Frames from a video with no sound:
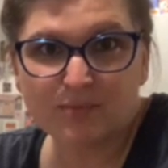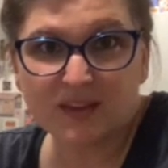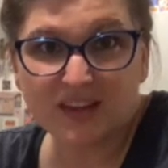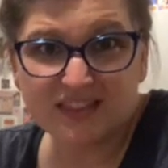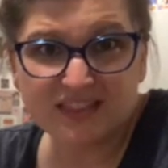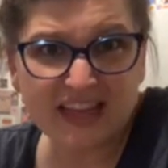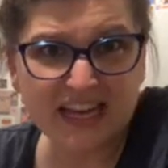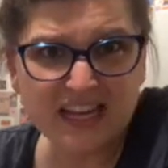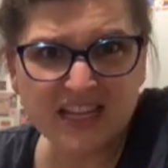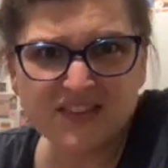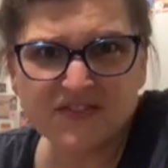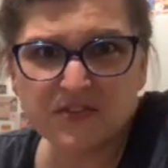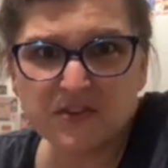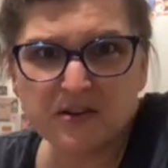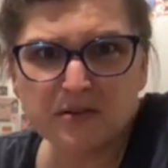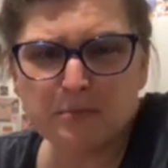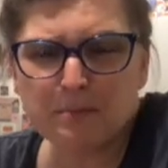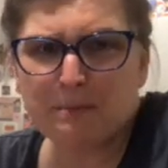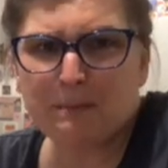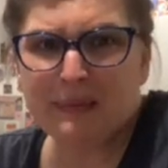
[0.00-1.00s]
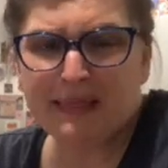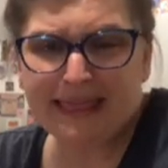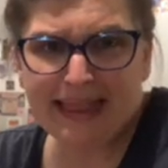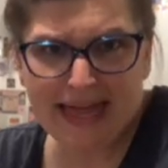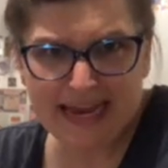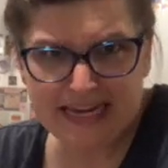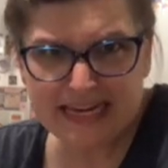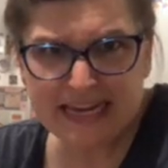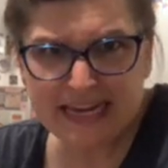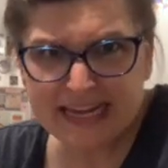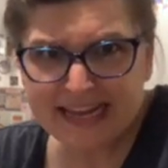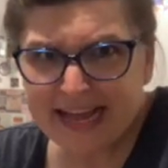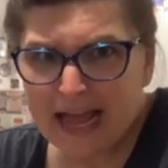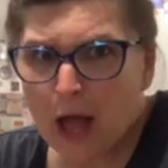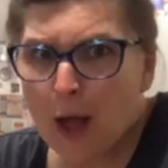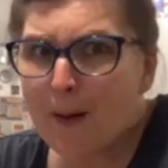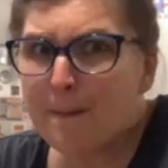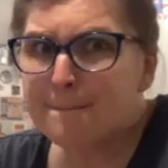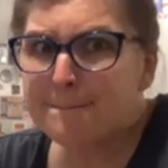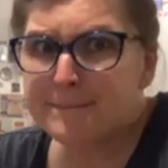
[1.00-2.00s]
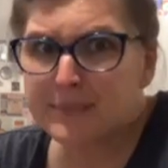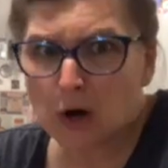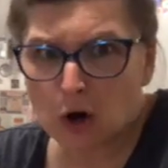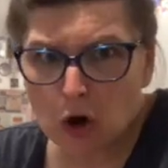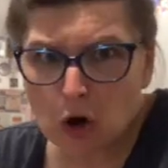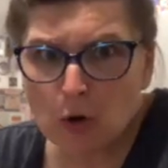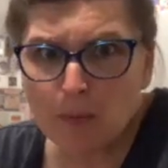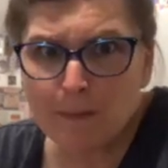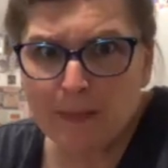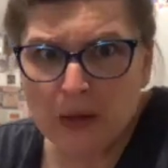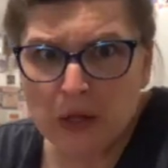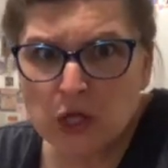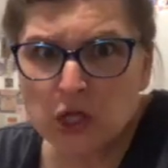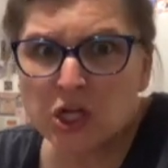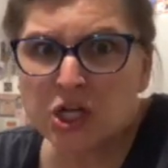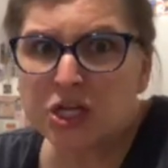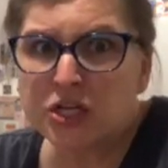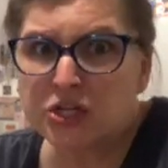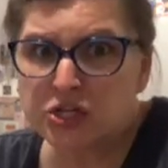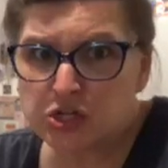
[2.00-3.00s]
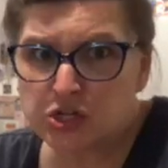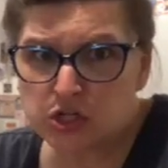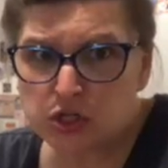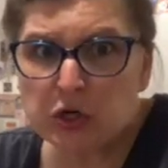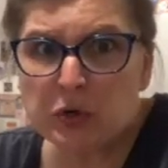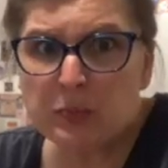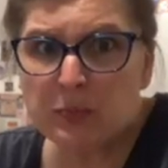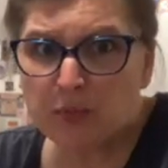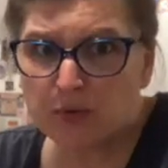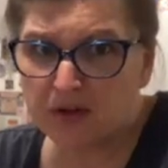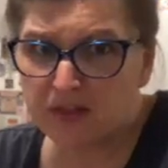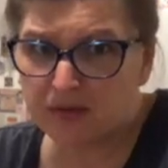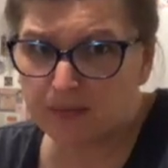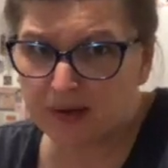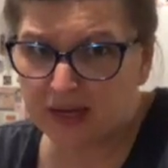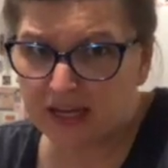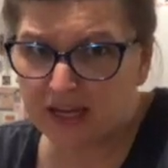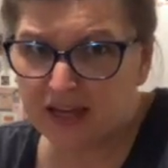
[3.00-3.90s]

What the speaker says: Thanks for blending purple soup with me.